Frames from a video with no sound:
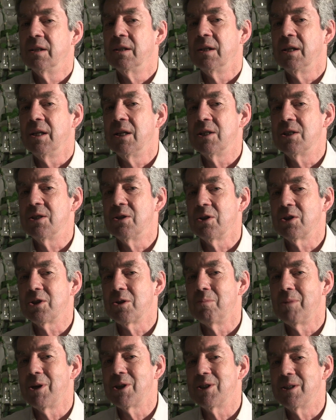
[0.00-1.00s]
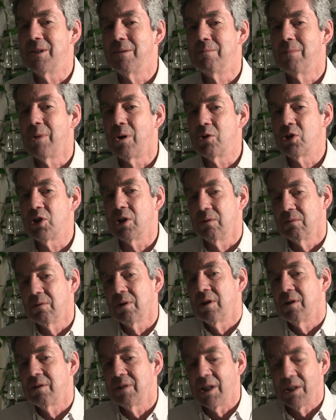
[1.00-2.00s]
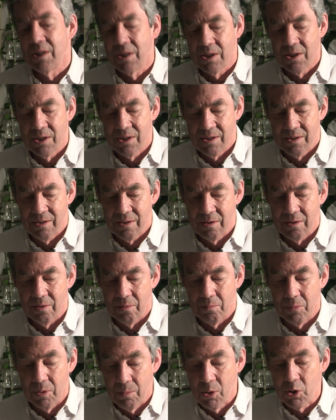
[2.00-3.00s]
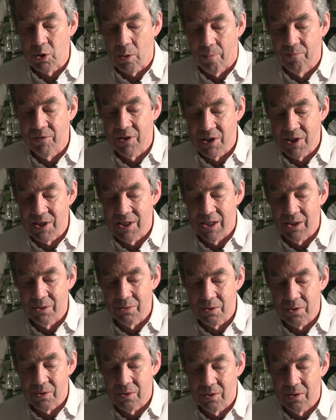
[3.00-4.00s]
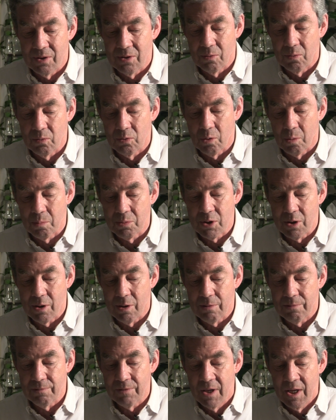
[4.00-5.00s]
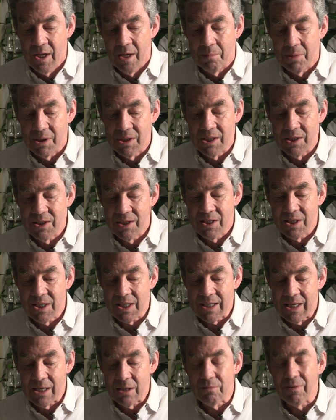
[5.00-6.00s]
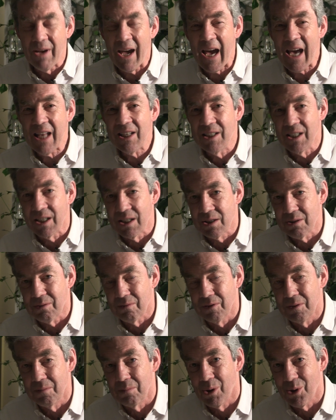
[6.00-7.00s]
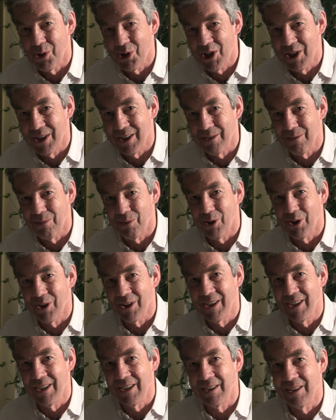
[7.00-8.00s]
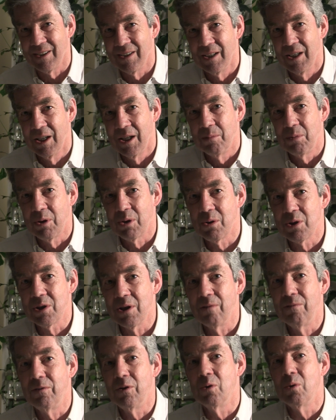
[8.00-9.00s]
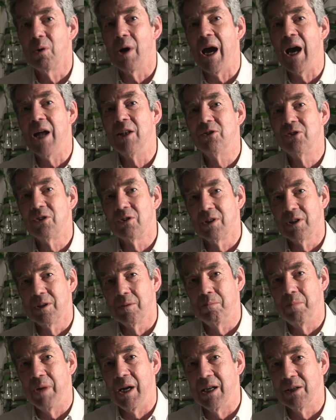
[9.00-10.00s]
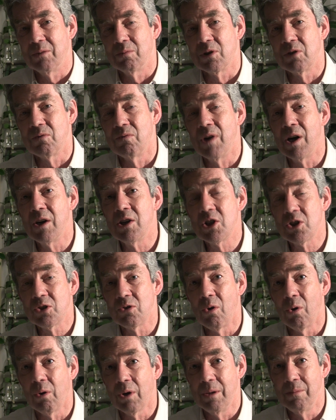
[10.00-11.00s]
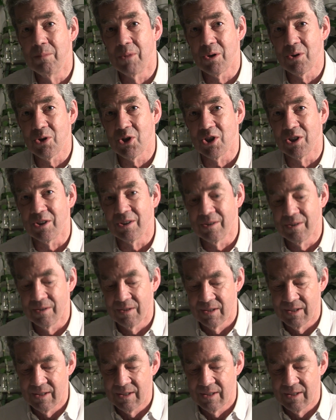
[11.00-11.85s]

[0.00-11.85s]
is not so much the emotion, although that is the most obvious thing to observe, but there's a kind of ethics of emotion at work here. Because if you enter a debate with very strong emotion,